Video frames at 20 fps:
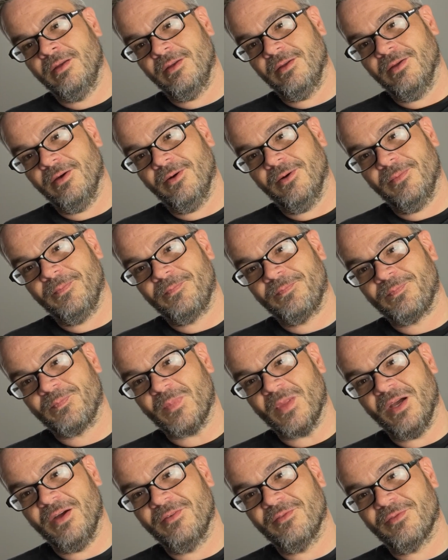No,
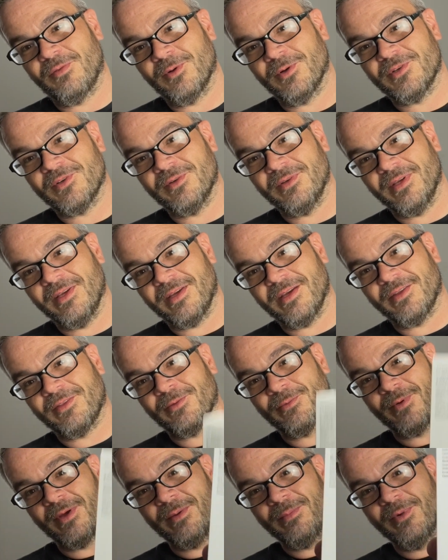unfortunately I got
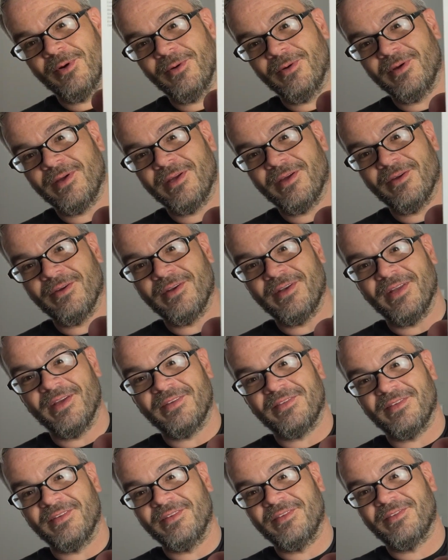the rainbow
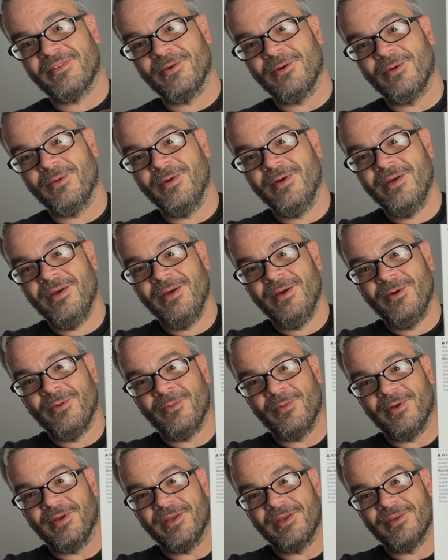iridescent. So
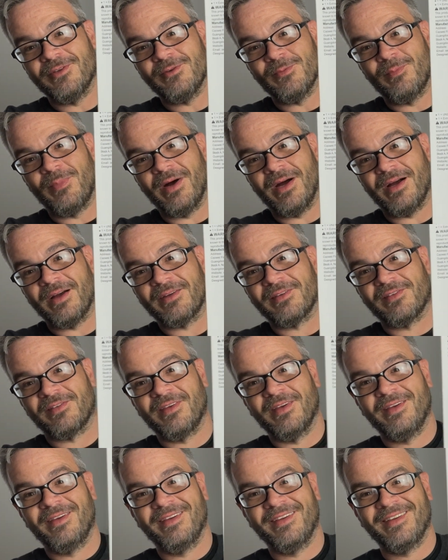when you get your
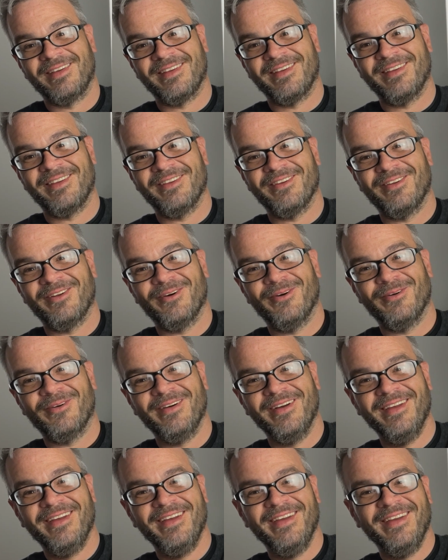box, you know,
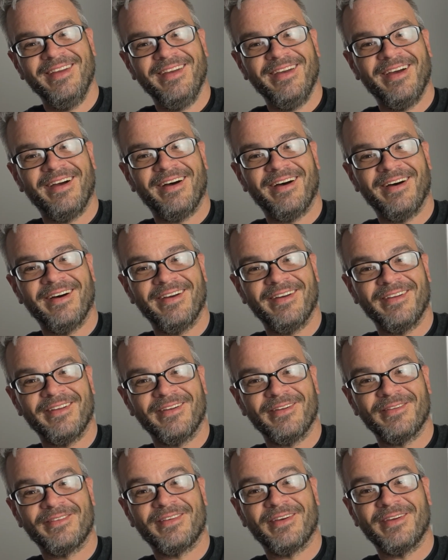
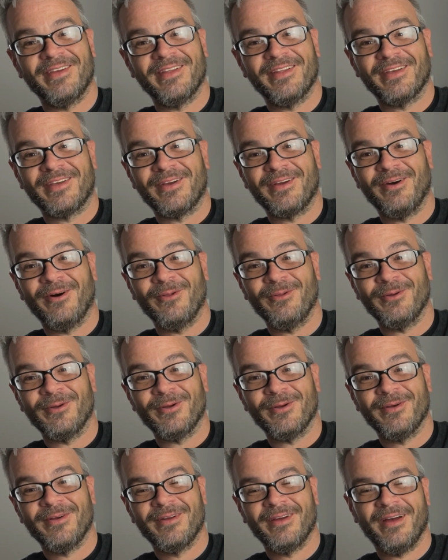it'll tell you the
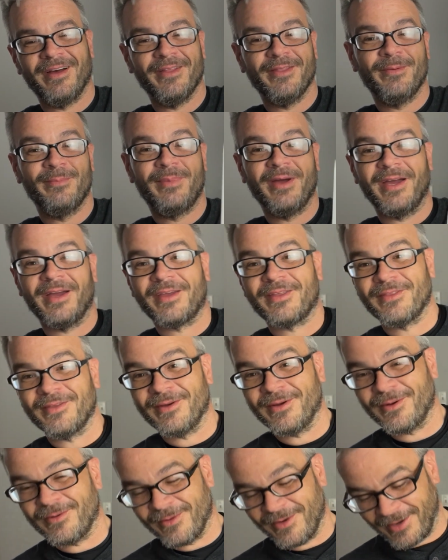color on the back
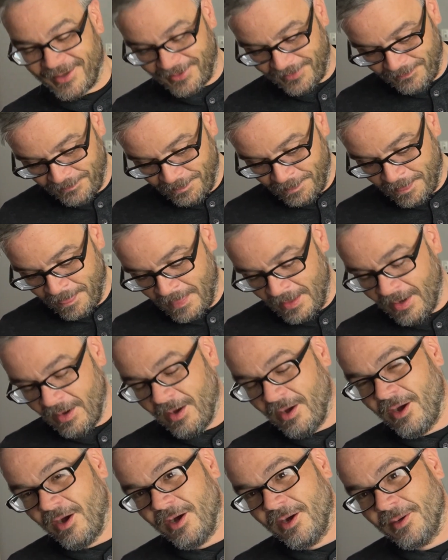there, right?
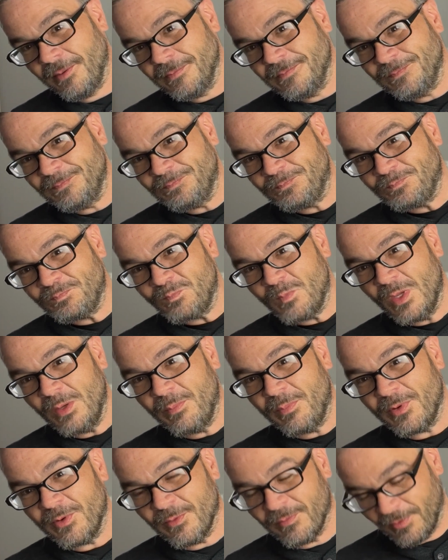
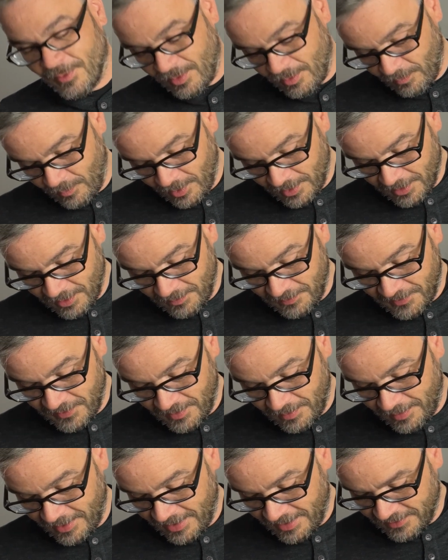But overall, what comes in
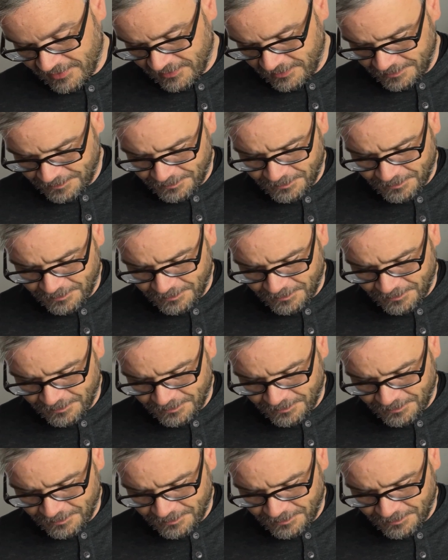the box?